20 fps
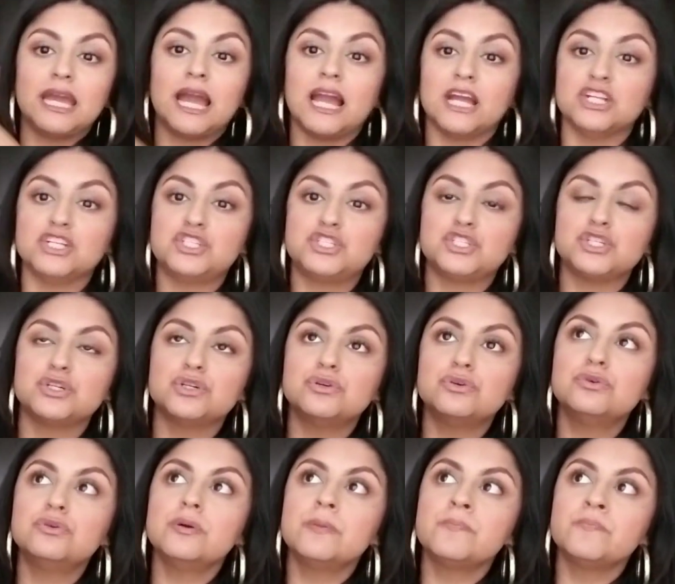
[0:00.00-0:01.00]
I
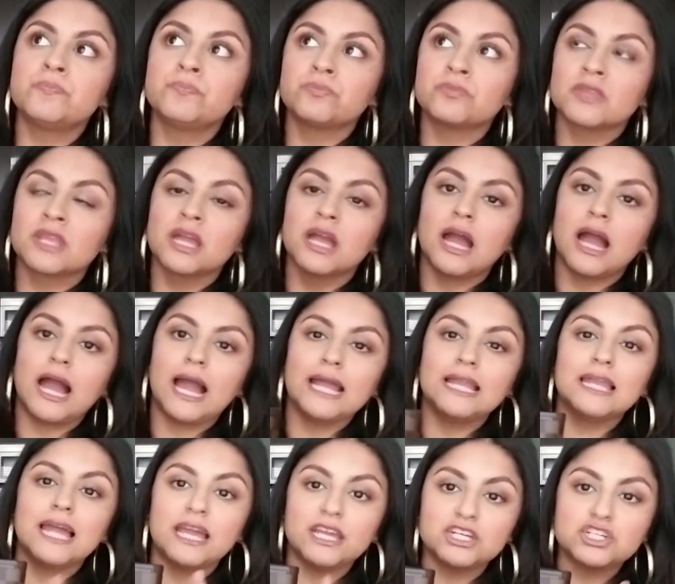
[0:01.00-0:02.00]
do, I
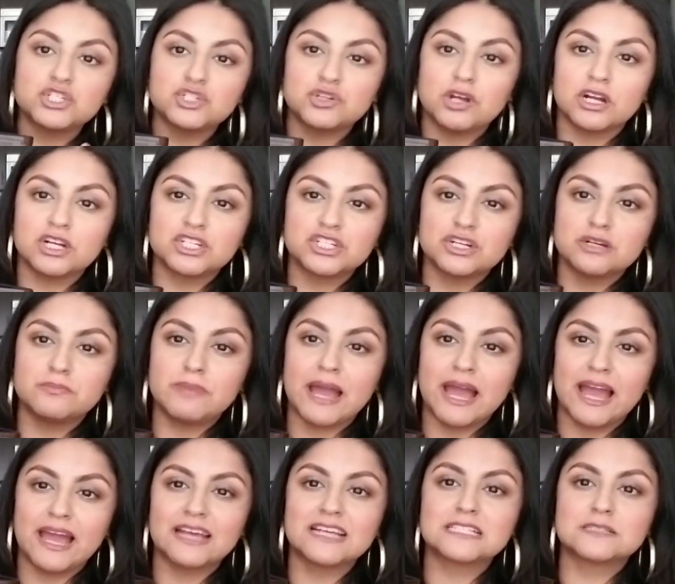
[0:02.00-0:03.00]
like structured
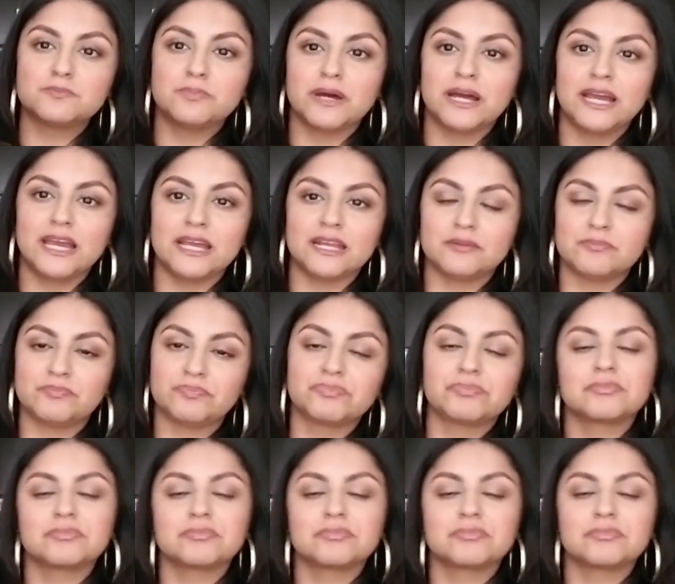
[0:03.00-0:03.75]
bags, but